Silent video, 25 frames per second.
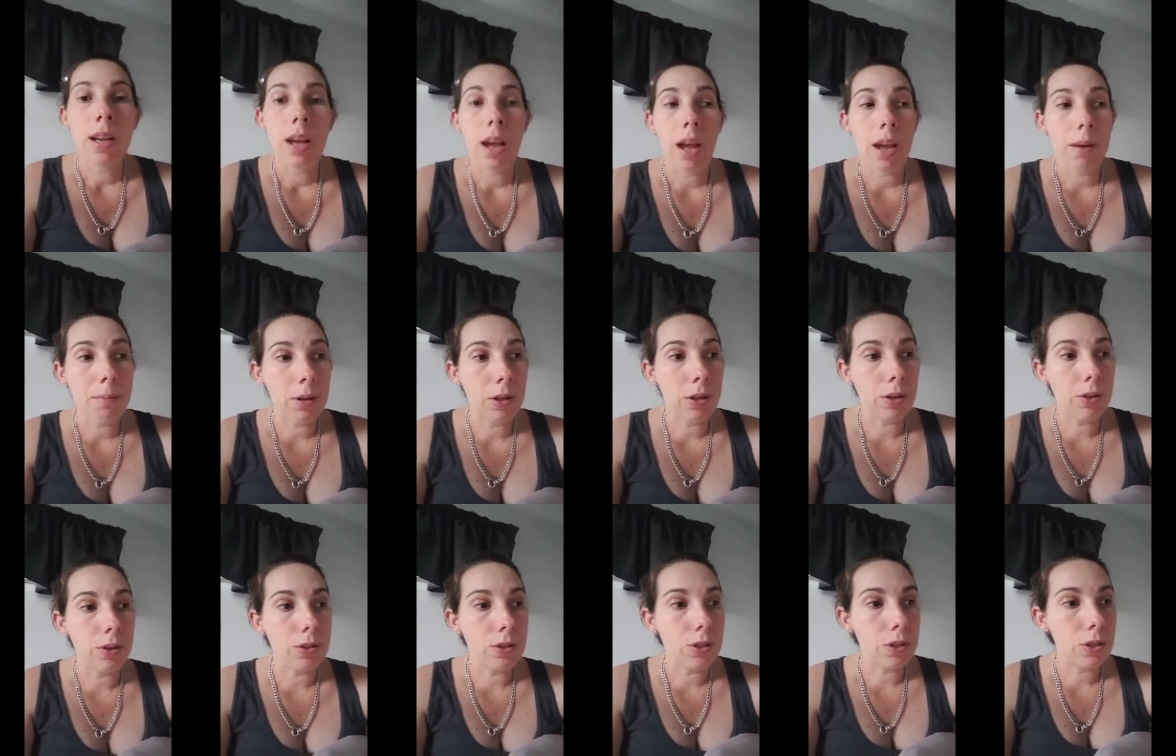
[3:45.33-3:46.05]
and
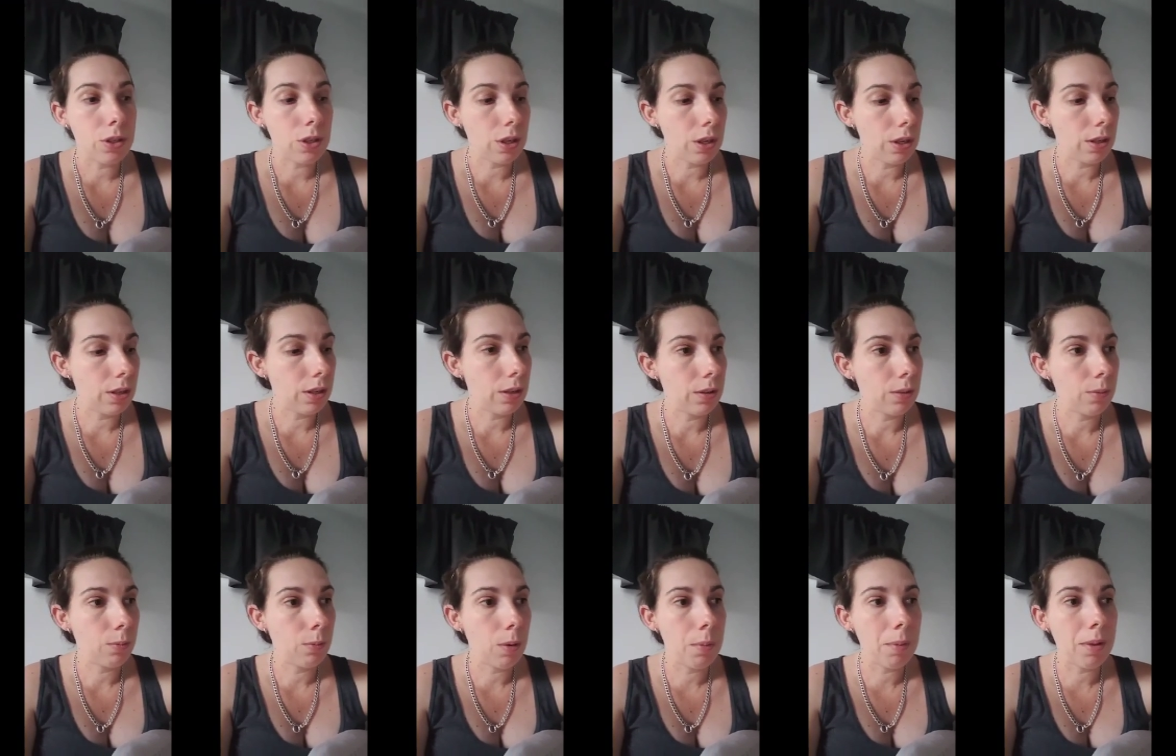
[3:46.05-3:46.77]
because
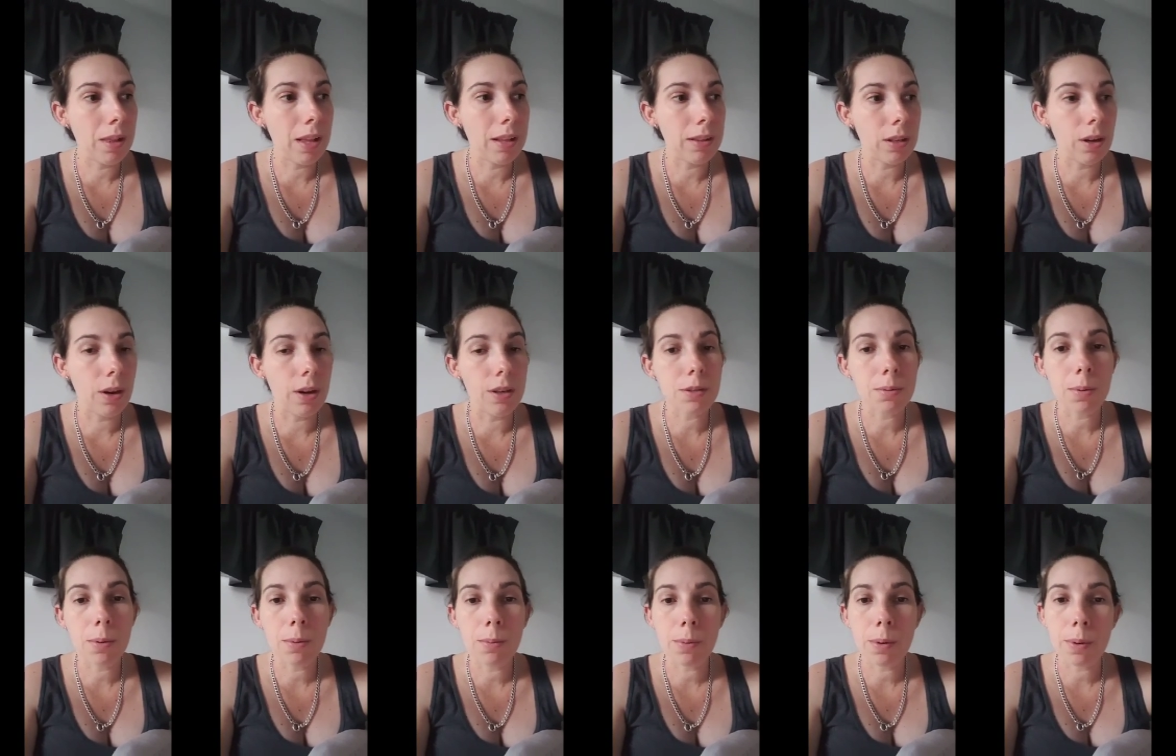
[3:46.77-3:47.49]
when we left the
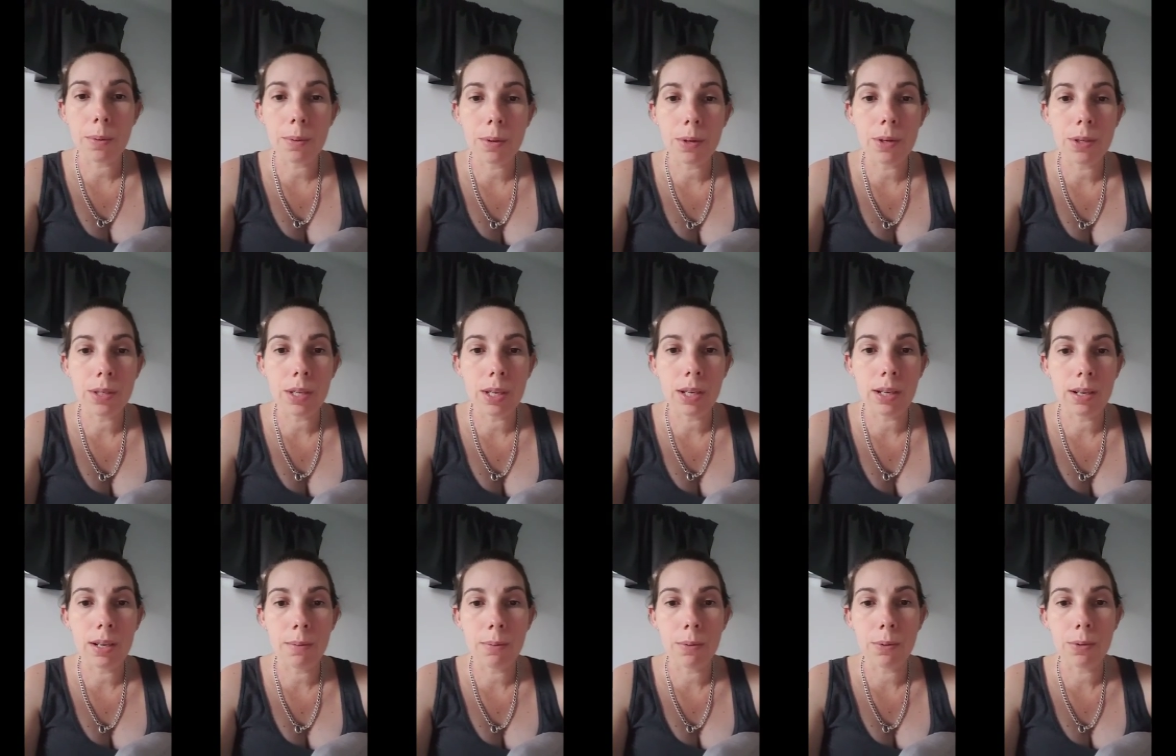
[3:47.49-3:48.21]
hospital we were
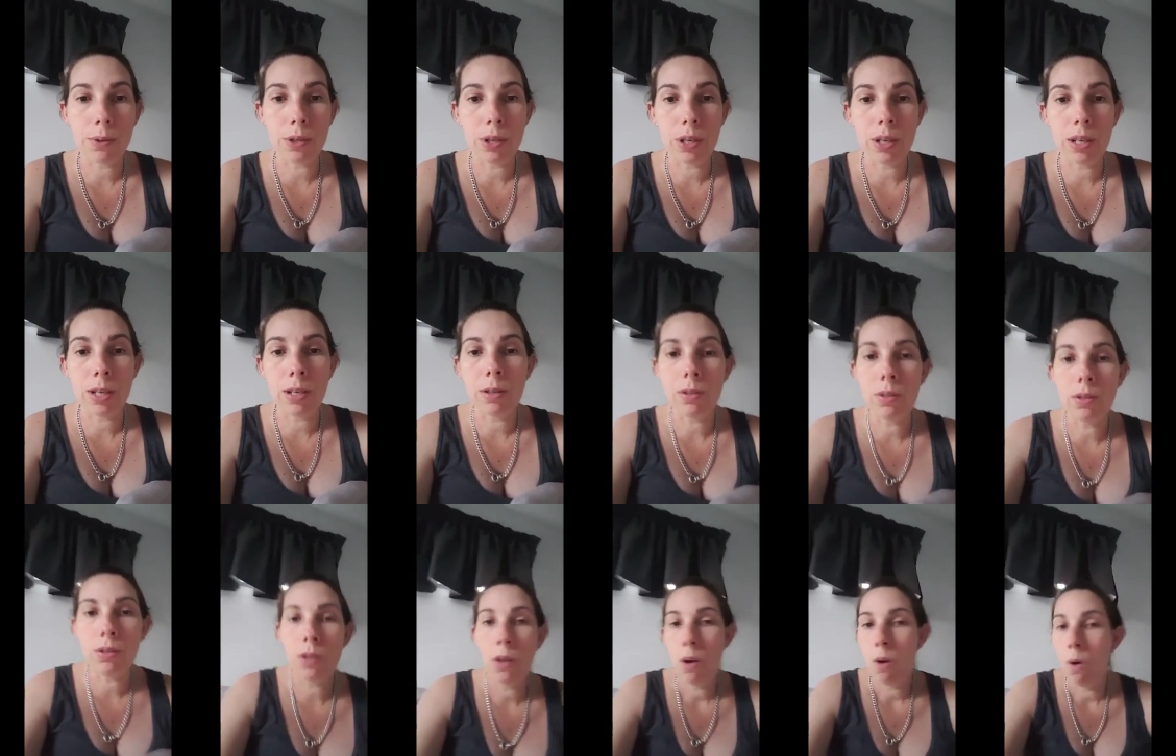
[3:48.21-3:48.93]
using nipple
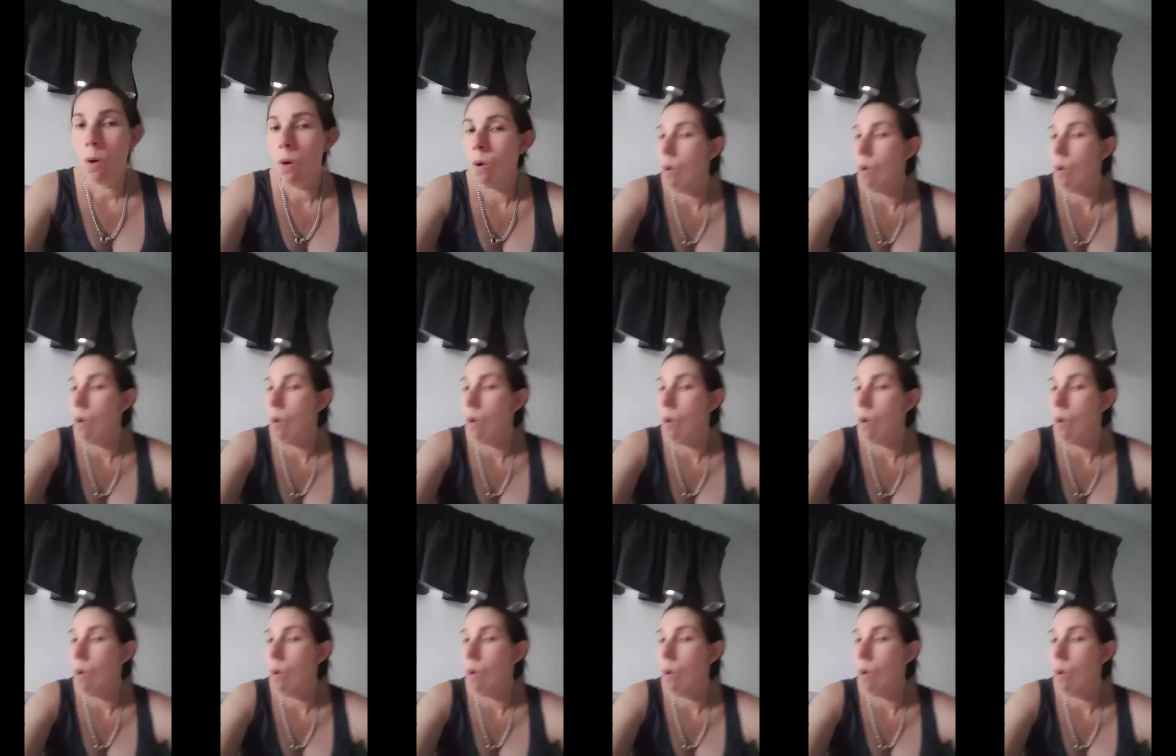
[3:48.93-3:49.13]
shields,